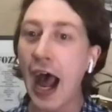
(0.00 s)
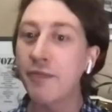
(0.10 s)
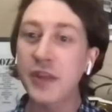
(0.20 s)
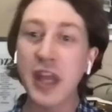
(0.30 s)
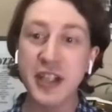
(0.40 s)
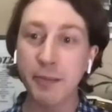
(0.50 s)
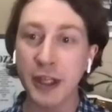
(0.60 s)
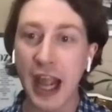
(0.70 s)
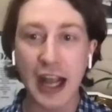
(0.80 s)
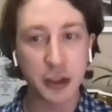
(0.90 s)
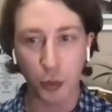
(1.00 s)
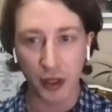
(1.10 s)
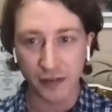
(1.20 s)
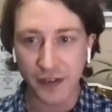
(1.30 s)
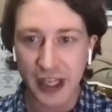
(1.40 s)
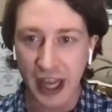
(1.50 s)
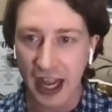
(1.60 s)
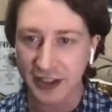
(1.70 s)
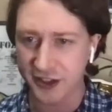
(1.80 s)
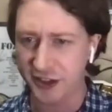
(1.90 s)
They simply ask, Will V
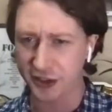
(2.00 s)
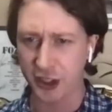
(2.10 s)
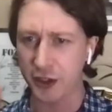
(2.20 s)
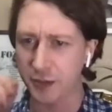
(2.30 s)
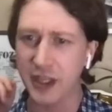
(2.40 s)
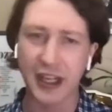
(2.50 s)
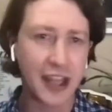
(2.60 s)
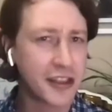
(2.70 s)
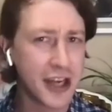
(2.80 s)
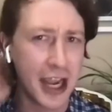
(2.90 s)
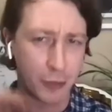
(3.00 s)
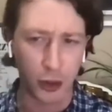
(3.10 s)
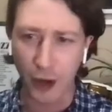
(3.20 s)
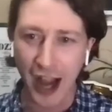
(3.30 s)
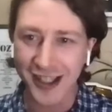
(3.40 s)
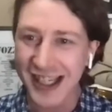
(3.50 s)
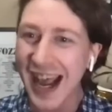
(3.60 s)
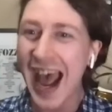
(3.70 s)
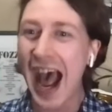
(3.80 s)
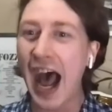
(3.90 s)
asks, excuse me, to get the name correct.
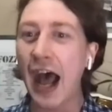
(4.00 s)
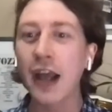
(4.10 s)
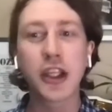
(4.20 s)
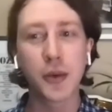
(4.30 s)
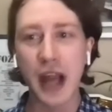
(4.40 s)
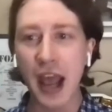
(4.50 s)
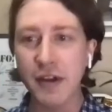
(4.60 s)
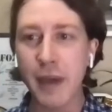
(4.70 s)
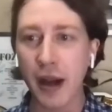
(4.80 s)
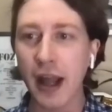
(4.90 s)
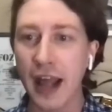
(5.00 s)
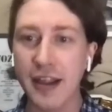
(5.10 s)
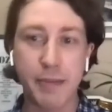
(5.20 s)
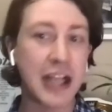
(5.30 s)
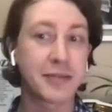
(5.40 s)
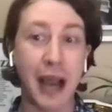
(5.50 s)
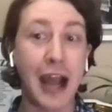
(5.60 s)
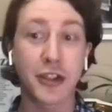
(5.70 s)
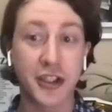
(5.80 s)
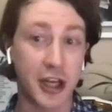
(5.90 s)
You and heavy metal had the best
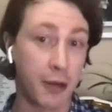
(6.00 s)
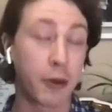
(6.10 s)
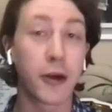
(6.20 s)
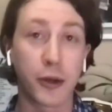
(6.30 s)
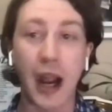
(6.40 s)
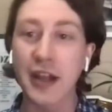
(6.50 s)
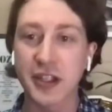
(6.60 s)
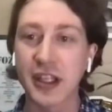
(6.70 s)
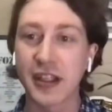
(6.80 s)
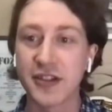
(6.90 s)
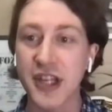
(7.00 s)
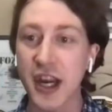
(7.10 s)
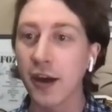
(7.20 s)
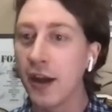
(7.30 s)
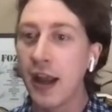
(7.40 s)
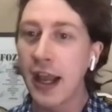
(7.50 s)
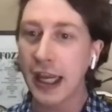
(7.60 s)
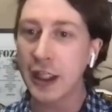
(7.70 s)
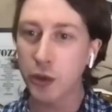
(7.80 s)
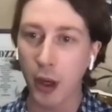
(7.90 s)
matches in Alberta wrestling this year.
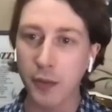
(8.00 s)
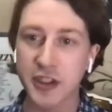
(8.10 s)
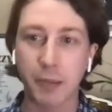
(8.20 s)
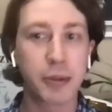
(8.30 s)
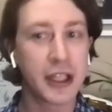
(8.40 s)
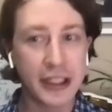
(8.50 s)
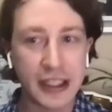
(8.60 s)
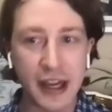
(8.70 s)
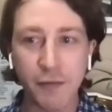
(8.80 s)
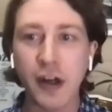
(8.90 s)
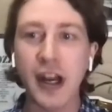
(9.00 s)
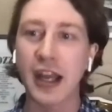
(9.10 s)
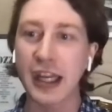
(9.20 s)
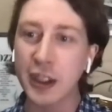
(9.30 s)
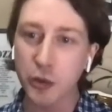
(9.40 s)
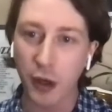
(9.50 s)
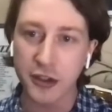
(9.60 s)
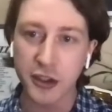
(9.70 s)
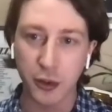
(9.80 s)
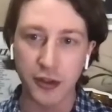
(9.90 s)
Each one was completely different and each one
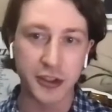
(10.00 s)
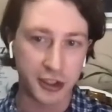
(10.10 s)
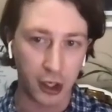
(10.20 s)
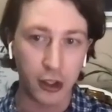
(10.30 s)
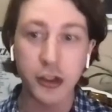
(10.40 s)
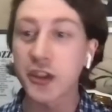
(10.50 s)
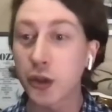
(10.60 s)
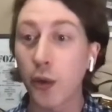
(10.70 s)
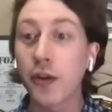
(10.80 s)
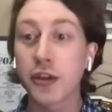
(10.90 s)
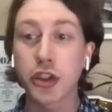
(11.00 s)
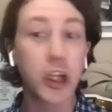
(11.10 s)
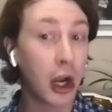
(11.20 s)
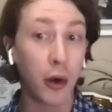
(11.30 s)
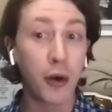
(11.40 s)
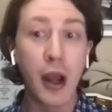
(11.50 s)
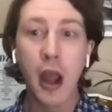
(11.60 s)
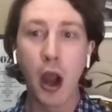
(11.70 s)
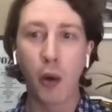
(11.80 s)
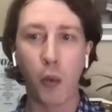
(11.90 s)
stole the show.
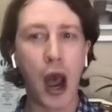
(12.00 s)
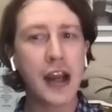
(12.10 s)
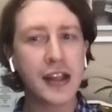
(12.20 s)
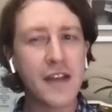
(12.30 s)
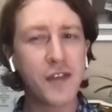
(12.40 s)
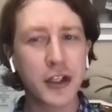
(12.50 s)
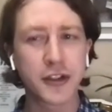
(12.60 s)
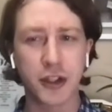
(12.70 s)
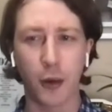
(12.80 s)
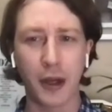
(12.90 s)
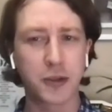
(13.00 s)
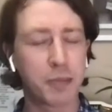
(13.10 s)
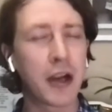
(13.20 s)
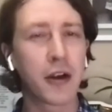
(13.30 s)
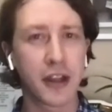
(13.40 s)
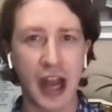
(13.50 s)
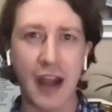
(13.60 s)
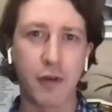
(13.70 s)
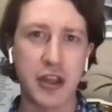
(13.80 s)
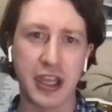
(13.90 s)
Why did they feel so much bigger than
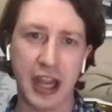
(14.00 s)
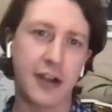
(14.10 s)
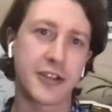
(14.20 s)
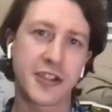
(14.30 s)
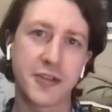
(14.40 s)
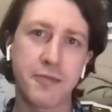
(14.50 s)
everything else?